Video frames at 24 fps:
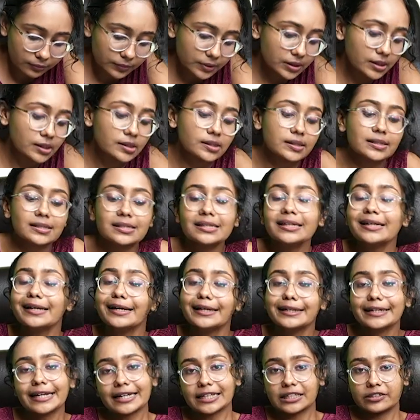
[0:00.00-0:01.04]
This is the
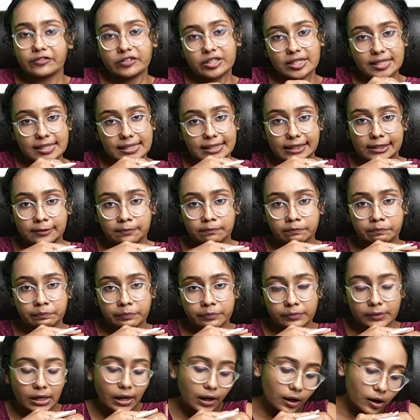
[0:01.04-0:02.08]
conductivity cell.
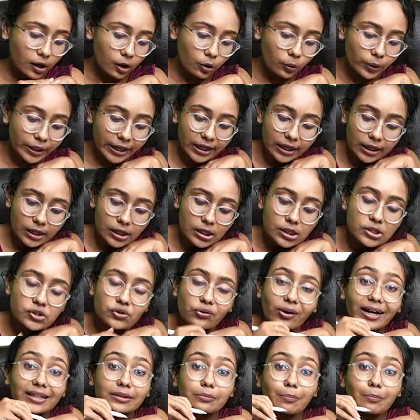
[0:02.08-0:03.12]
Okay, so at